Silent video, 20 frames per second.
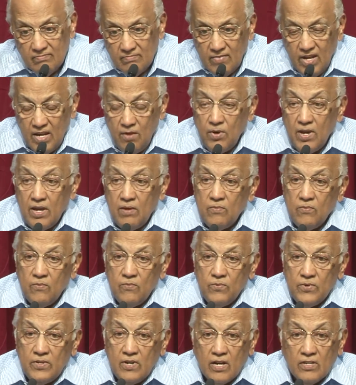Anyway,
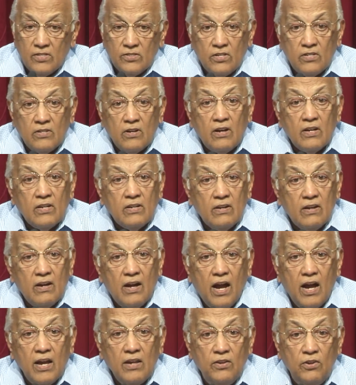tongues or not,
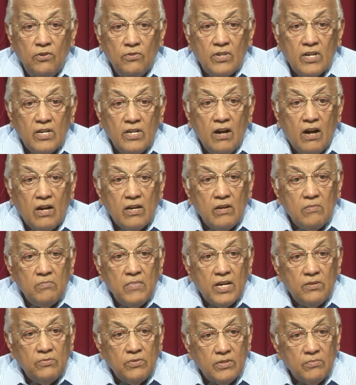I knew that God had
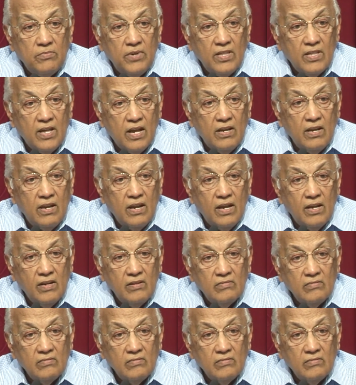met with me that day.